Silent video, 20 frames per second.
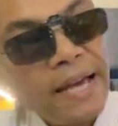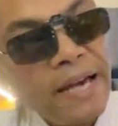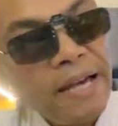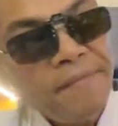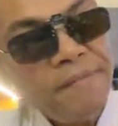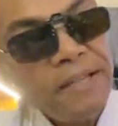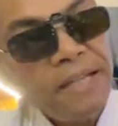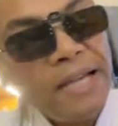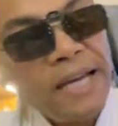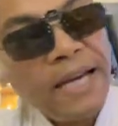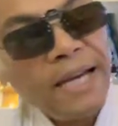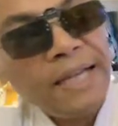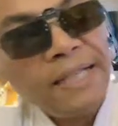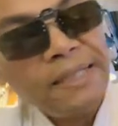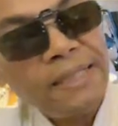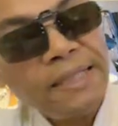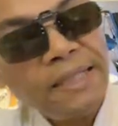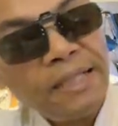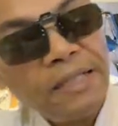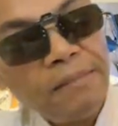
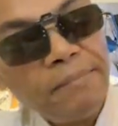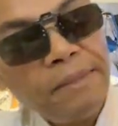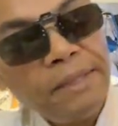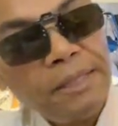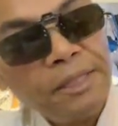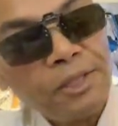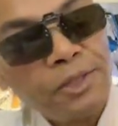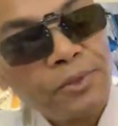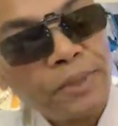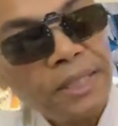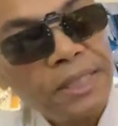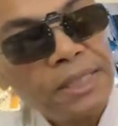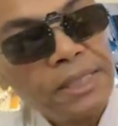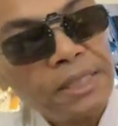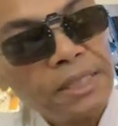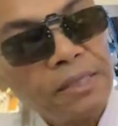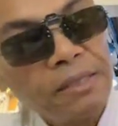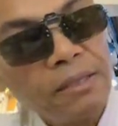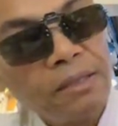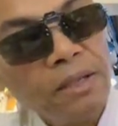heavy-handed
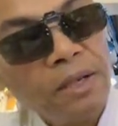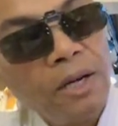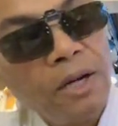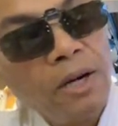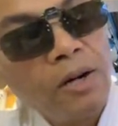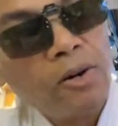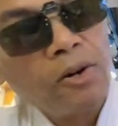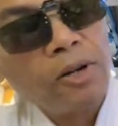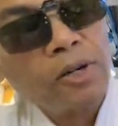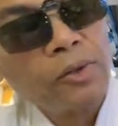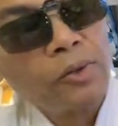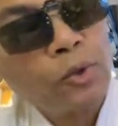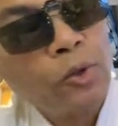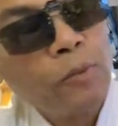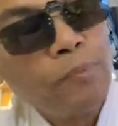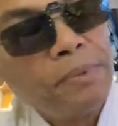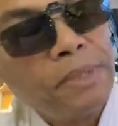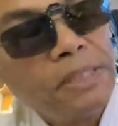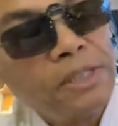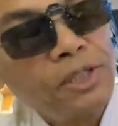administration or
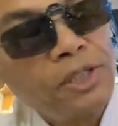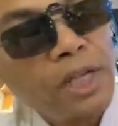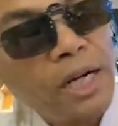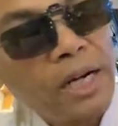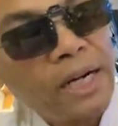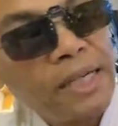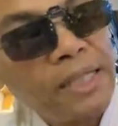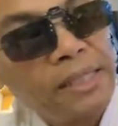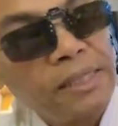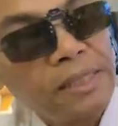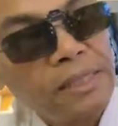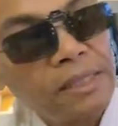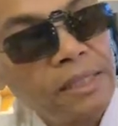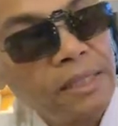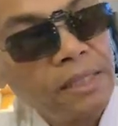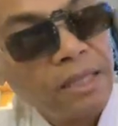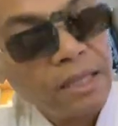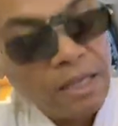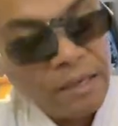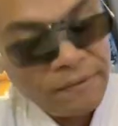group in charge
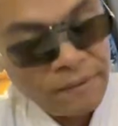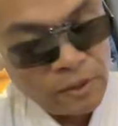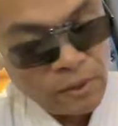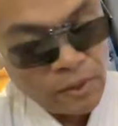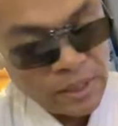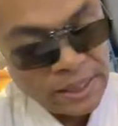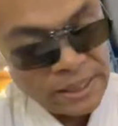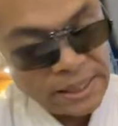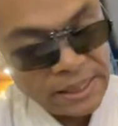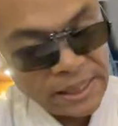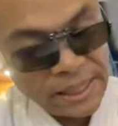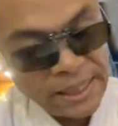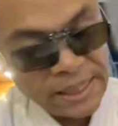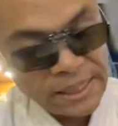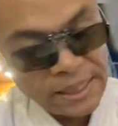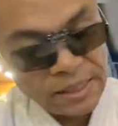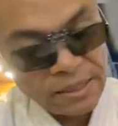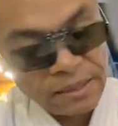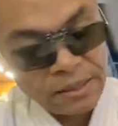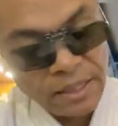of an
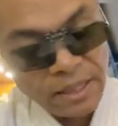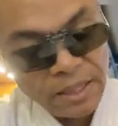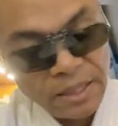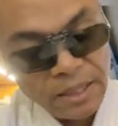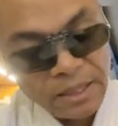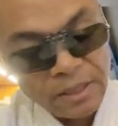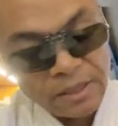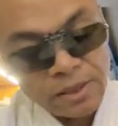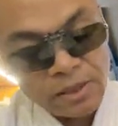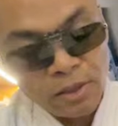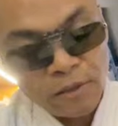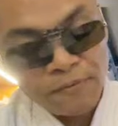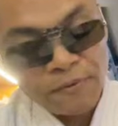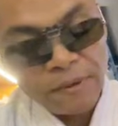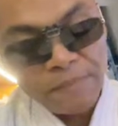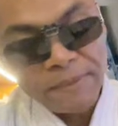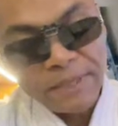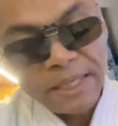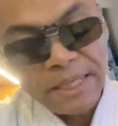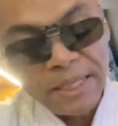organization. So
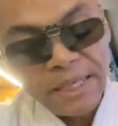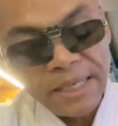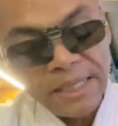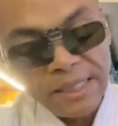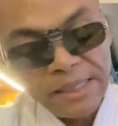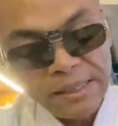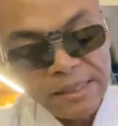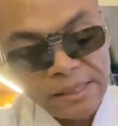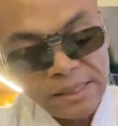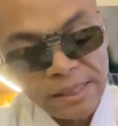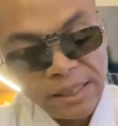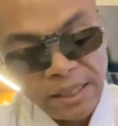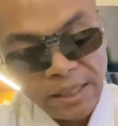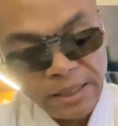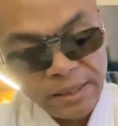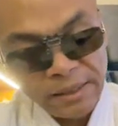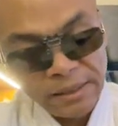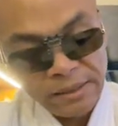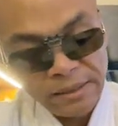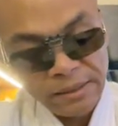from the hidden
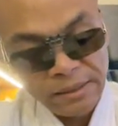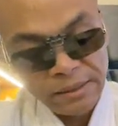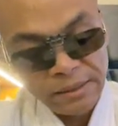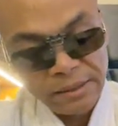sun